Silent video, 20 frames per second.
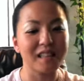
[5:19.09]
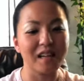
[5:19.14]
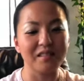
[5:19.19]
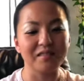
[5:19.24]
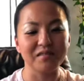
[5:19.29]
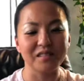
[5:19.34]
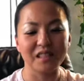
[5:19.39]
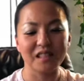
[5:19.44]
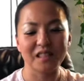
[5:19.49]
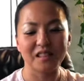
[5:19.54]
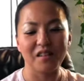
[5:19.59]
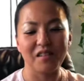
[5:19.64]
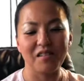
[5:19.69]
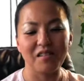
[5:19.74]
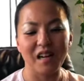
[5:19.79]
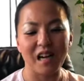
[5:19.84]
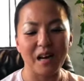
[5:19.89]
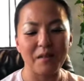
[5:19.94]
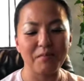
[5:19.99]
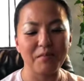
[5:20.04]
I'm so
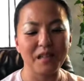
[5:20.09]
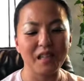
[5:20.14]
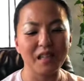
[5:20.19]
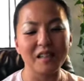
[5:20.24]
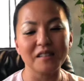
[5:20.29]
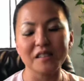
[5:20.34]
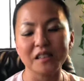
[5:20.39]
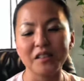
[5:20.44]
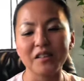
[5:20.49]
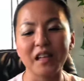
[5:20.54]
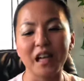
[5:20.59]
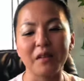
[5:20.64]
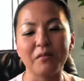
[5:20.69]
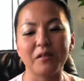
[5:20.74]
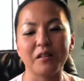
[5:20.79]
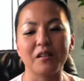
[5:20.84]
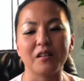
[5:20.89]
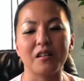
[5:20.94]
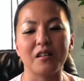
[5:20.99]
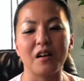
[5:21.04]
happy. I also gave
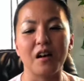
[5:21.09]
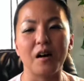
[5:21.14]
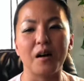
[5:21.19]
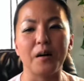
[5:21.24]
her